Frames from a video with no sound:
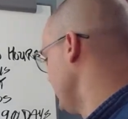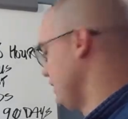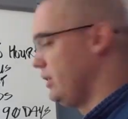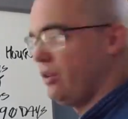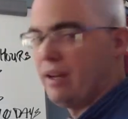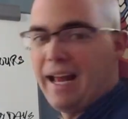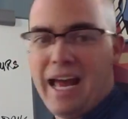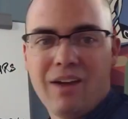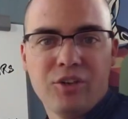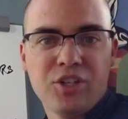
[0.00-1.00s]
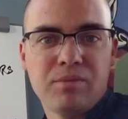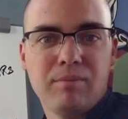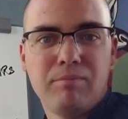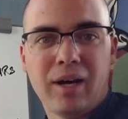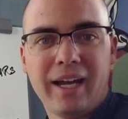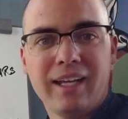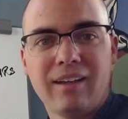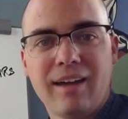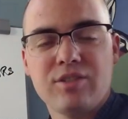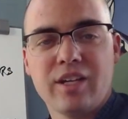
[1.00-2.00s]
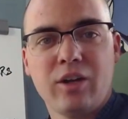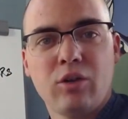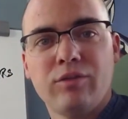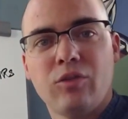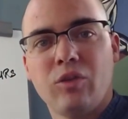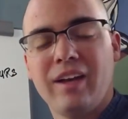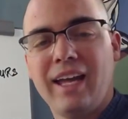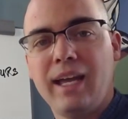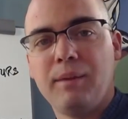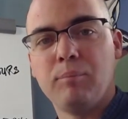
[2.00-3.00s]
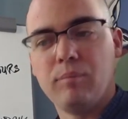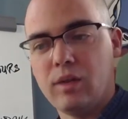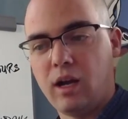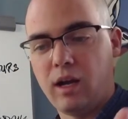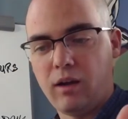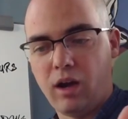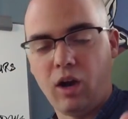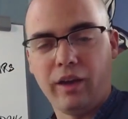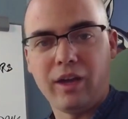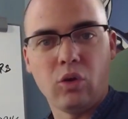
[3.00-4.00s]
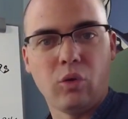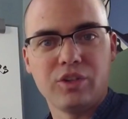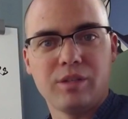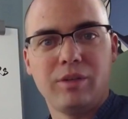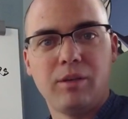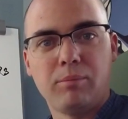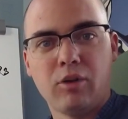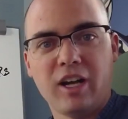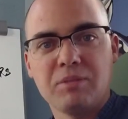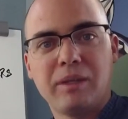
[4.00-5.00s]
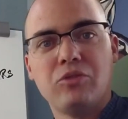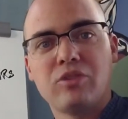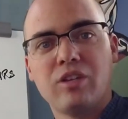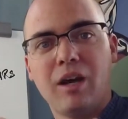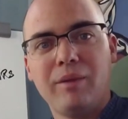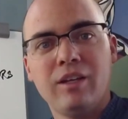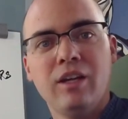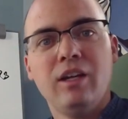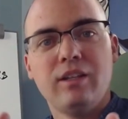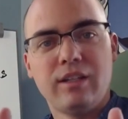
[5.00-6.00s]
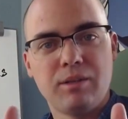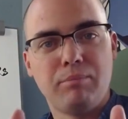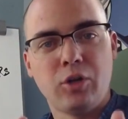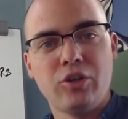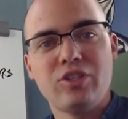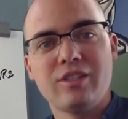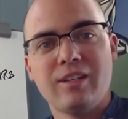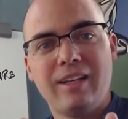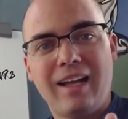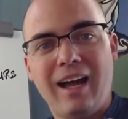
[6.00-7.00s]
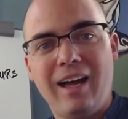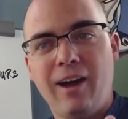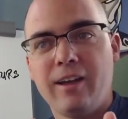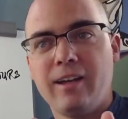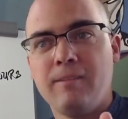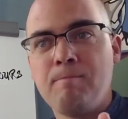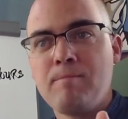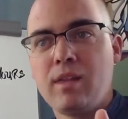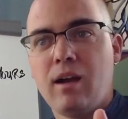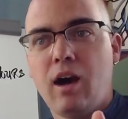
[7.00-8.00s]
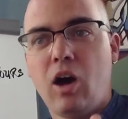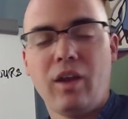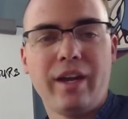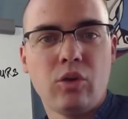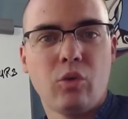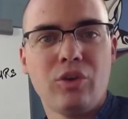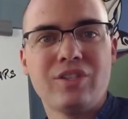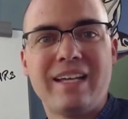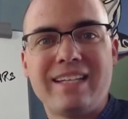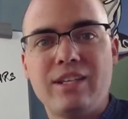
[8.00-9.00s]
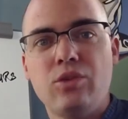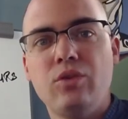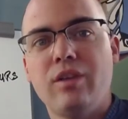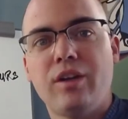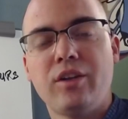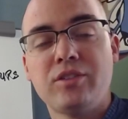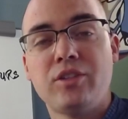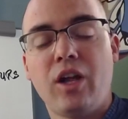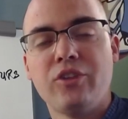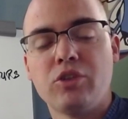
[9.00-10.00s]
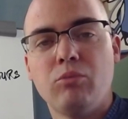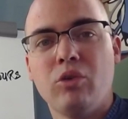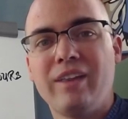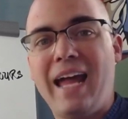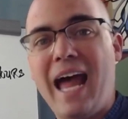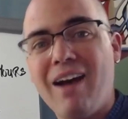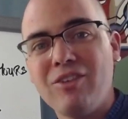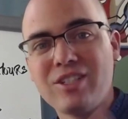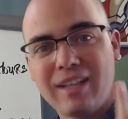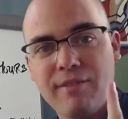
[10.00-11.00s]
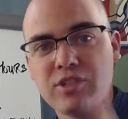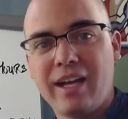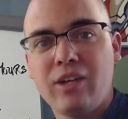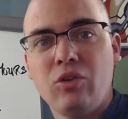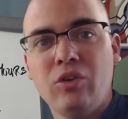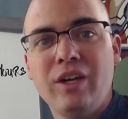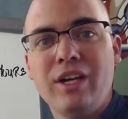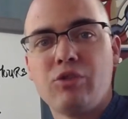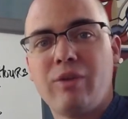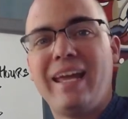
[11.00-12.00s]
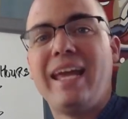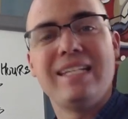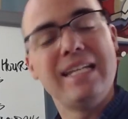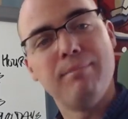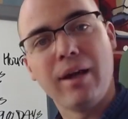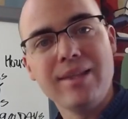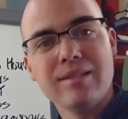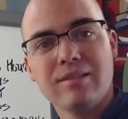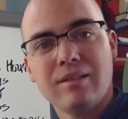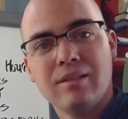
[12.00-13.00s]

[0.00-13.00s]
You know, the average buying life cycle for a online course, a prospect who's coming to purchase an online course that's at $2,000 or more, the average life cycle is around 18 months.